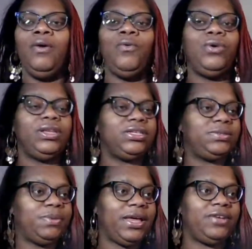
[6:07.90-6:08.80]
on
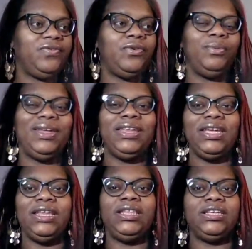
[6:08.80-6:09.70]
this platform and
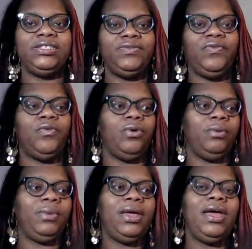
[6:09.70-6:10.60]
in this
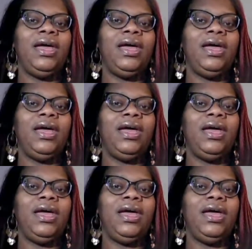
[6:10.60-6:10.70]
forum.